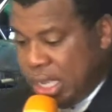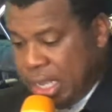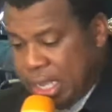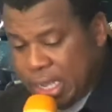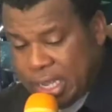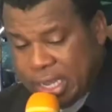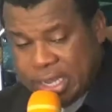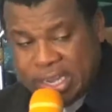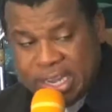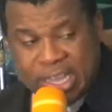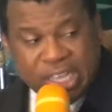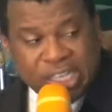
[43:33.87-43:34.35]

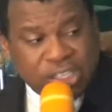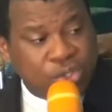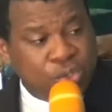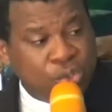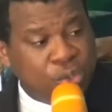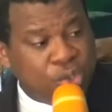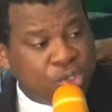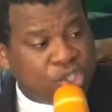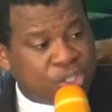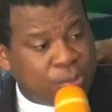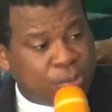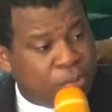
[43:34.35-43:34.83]
There's no
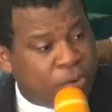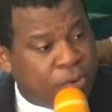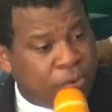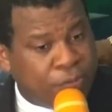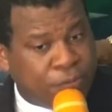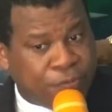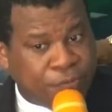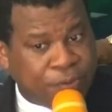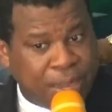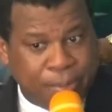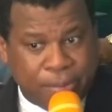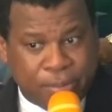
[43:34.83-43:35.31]
small
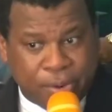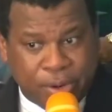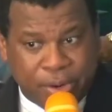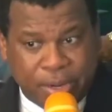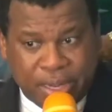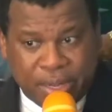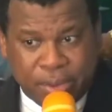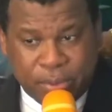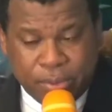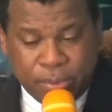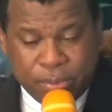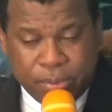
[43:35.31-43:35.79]
fine brother.
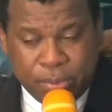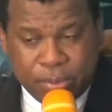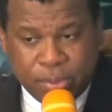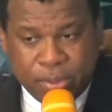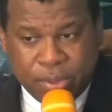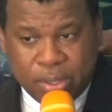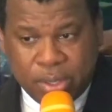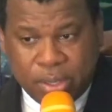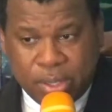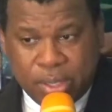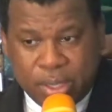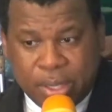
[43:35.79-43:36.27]

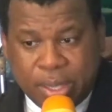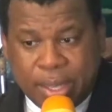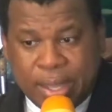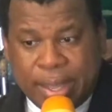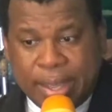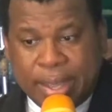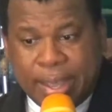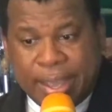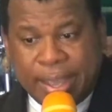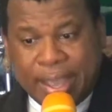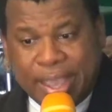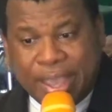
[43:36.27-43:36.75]

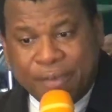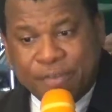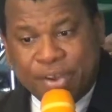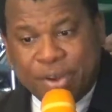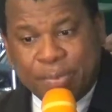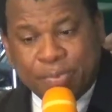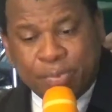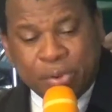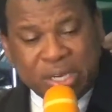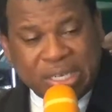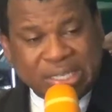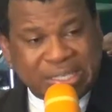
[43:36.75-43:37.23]

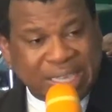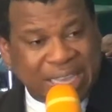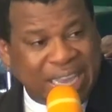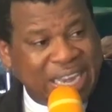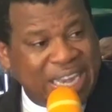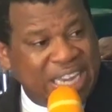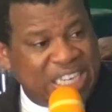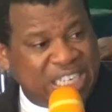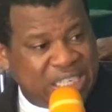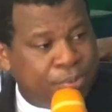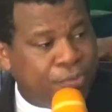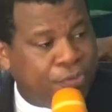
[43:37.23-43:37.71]
Everybody is
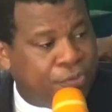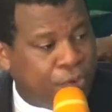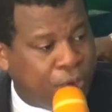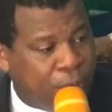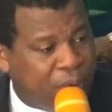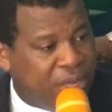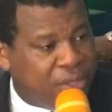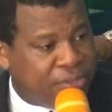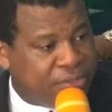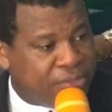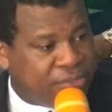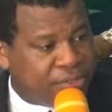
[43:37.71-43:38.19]
eligible for
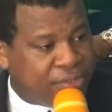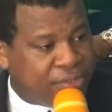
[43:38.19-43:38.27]
wealth.